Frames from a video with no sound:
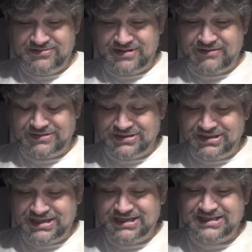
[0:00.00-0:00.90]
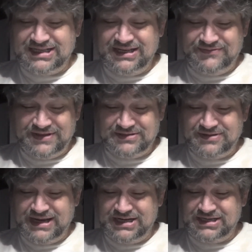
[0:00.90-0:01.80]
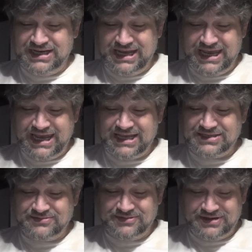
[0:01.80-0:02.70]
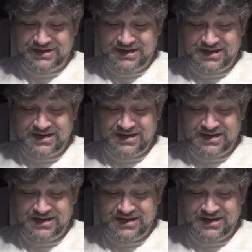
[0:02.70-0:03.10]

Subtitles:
I was looking to see if this one actually has one.